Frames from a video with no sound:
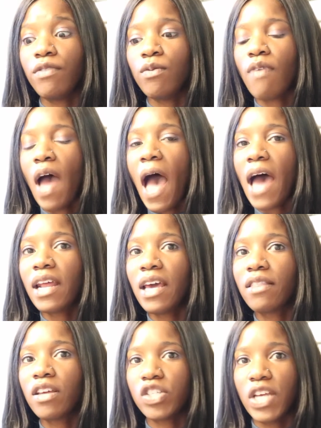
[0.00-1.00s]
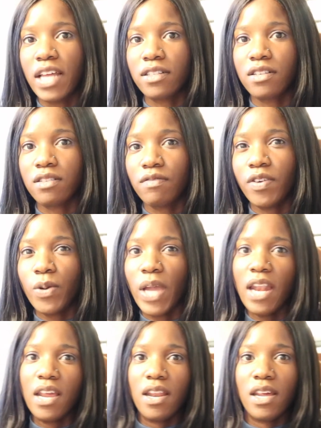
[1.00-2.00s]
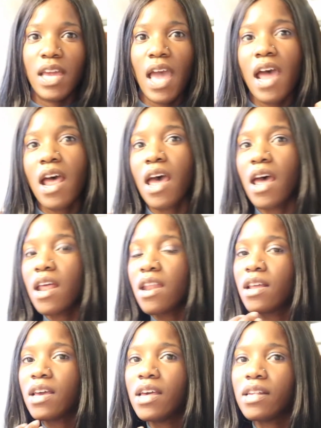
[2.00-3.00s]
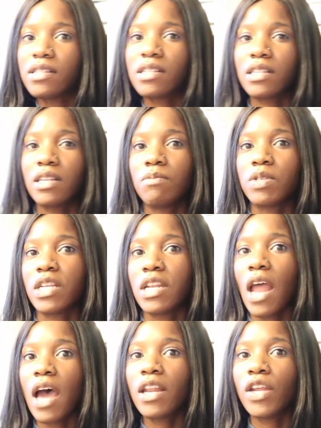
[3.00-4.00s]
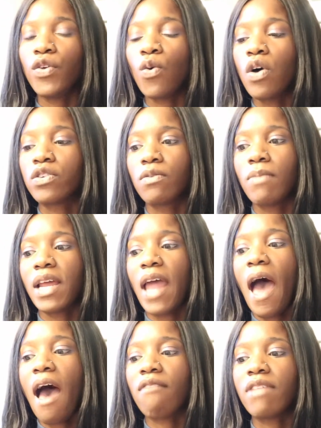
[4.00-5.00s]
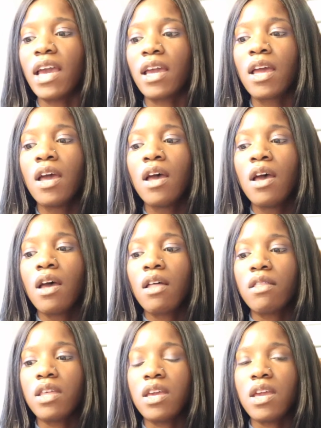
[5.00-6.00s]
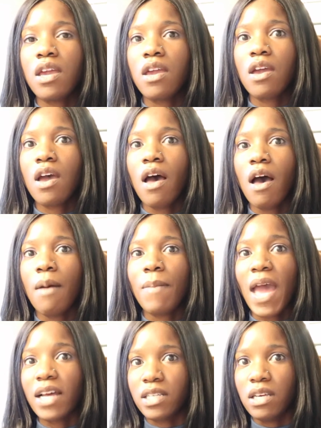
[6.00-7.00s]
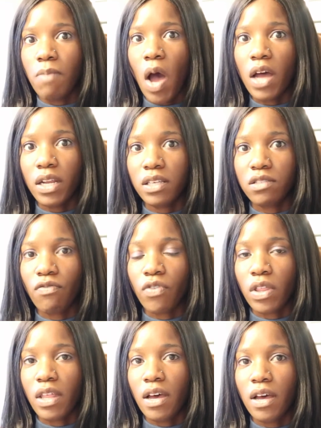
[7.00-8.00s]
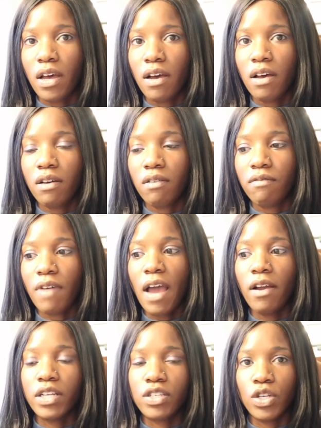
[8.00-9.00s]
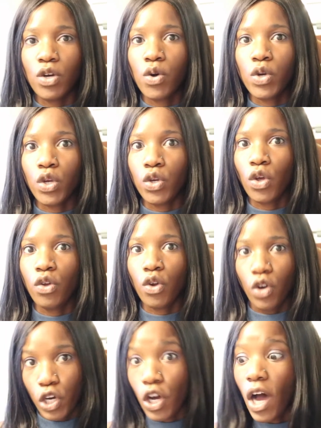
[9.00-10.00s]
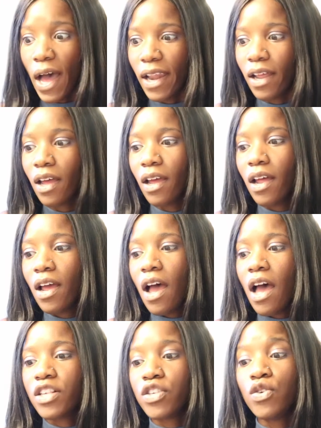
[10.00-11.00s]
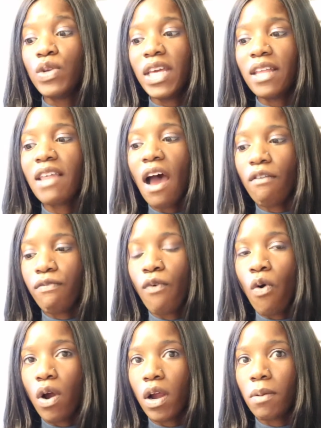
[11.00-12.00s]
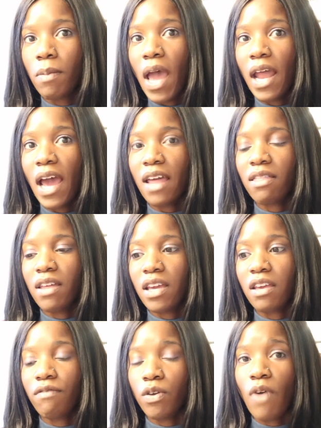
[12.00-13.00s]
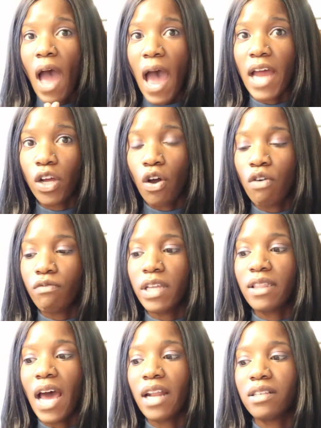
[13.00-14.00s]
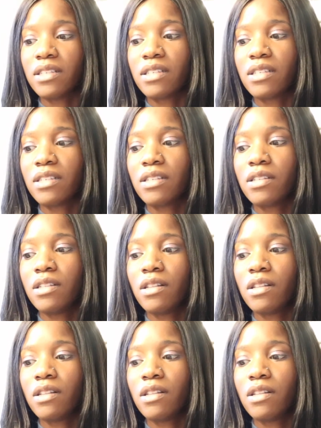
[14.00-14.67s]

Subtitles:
you've had it, the chances of you getting it again is slim to none, and you also might have like the antibodies for the virus, so you're good. So you need that form, and I think if you've had COVID, that is